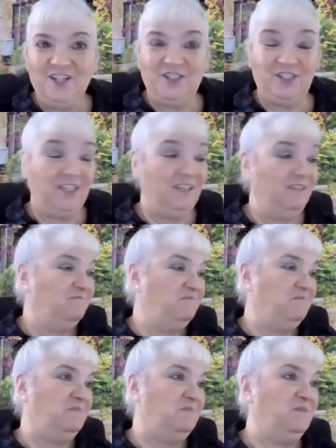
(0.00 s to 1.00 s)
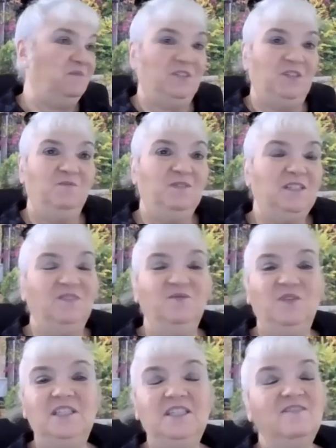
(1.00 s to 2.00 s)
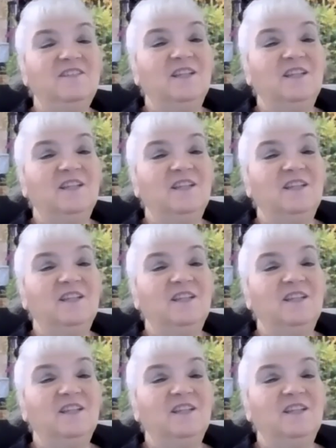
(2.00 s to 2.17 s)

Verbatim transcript: she... Yep. She was convinced of